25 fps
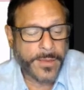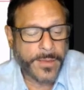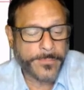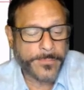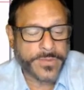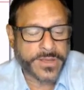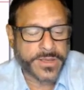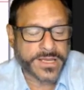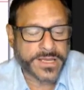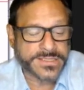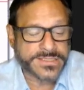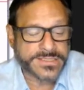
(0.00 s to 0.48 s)

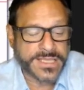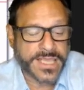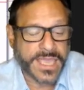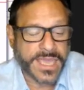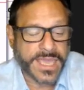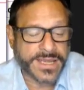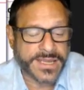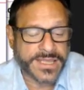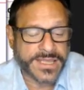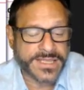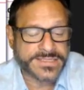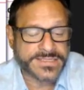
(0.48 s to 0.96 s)
because
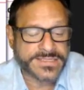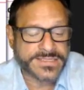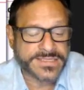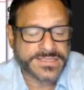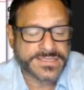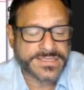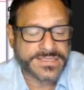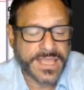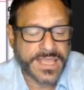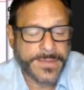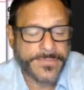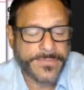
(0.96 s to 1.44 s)
again, it's the
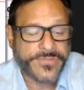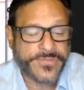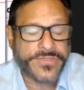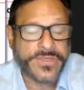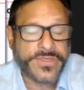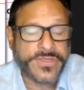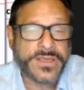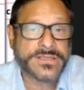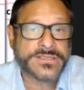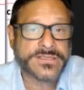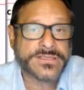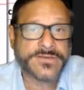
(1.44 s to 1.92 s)
same
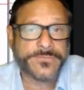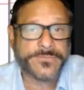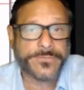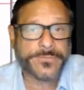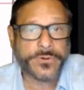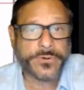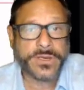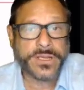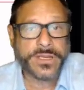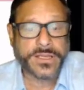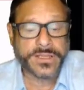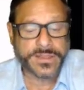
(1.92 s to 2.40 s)
thing as if
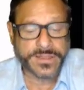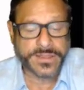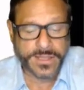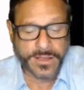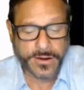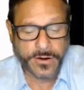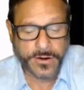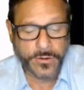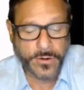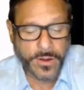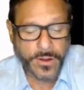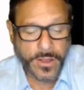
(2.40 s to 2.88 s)
putting it
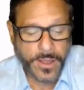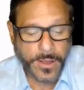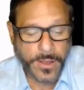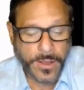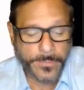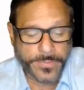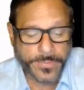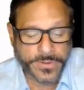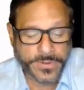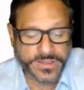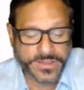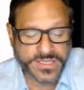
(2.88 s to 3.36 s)
there,
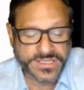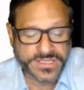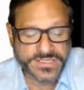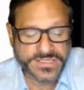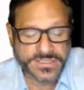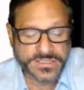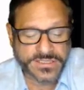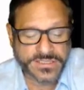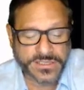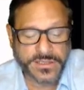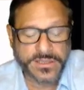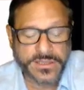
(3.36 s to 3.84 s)
but this
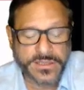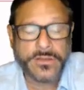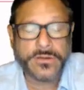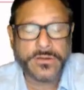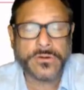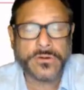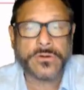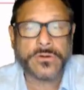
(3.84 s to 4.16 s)
is cleaner